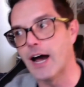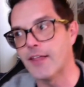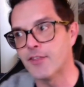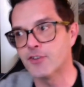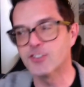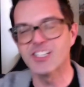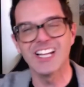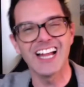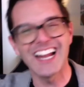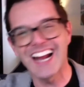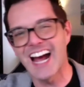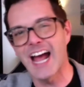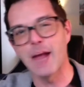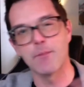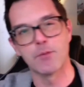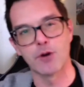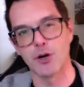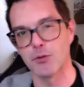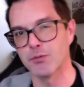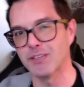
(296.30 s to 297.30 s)
there's a lot of
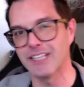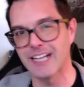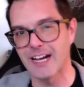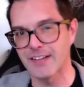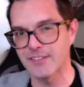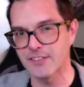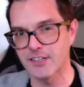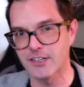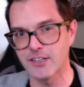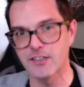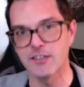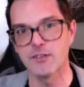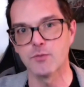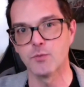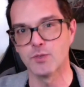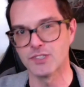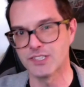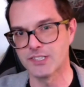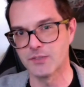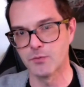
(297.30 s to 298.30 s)
hyperbole out there
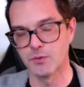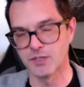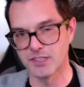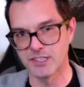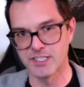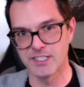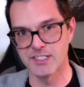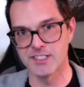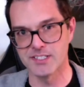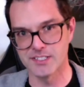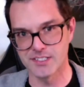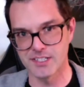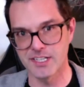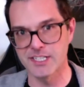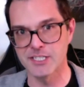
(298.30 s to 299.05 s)
with this